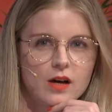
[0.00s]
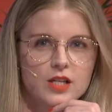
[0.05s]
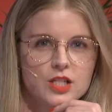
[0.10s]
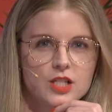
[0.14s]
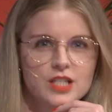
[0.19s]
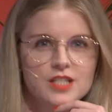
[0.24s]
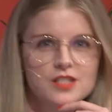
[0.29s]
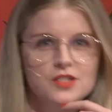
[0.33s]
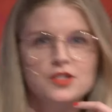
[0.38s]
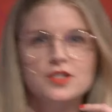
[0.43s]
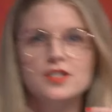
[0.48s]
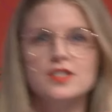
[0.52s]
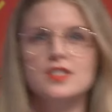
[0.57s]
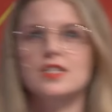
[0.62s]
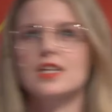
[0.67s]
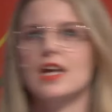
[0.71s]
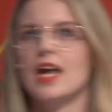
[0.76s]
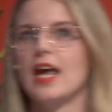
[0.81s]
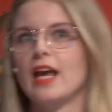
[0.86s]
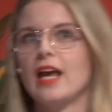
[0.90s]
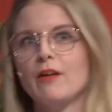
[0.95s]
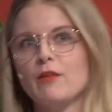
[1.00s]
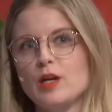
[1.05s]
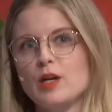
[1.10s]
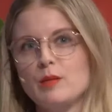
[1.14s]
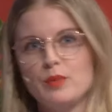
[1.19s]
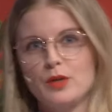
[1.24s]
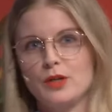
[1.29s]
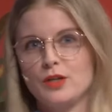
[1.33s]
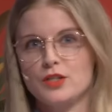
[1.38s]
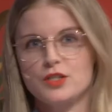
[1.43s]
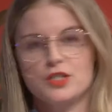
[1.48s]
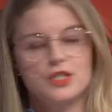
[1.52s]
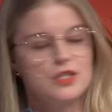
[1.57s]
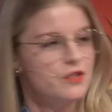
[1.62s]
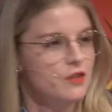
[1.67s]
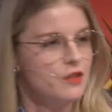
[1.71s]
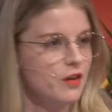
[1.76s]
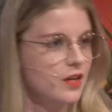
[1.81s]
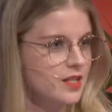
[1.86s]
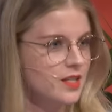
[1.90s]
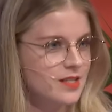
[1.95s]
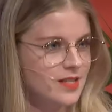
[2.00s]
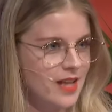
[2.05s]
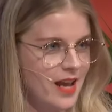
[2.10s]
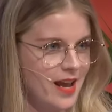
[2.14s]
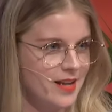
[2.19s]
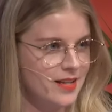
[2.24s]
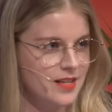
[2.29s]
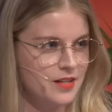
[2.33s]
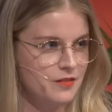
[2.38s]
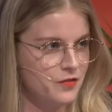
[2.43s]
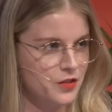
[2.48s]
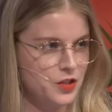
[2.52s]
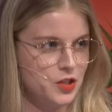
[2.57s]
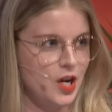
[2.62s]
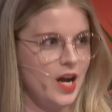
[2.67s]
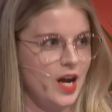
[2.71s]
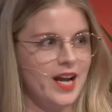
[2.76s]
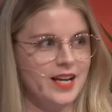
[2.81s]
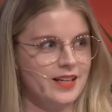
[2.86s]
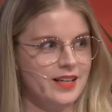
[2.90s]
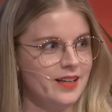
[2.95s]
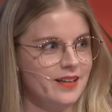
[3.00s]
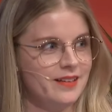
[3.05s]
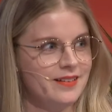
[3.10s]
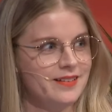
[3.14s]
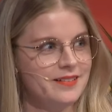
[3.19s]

she's just angry because she's got a sandy vagina.